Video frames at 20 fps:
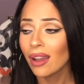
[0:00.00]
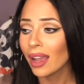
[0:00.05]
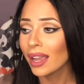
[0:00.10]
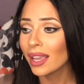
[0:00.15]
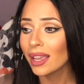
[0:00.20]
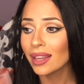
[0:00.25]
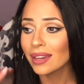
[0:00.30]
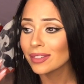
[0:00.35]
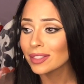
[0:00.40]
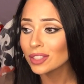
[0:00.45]
I
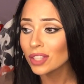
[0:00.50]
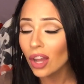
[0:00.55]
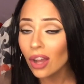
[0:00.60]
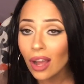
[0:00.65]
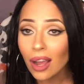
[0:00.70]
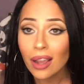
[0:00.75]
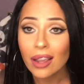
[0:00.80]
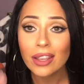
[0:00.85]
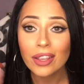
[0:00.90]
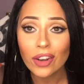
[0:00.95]
can't even
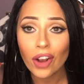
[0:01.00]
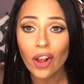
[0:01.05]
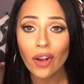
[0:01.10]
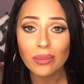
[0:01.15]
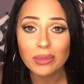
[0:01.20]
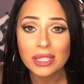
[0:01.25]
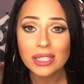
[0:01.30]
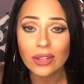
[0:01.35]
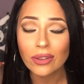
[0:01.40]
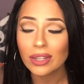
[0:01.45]
talk, you know,
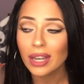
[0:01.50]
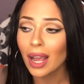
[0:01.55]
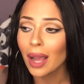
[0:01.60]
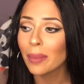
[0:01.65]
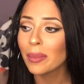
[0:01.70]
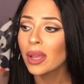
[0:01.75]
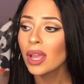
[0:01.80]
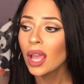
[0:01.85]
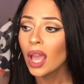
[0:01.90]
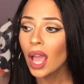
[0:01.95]
I'm still
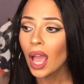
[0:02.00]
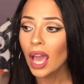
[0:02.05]
numb.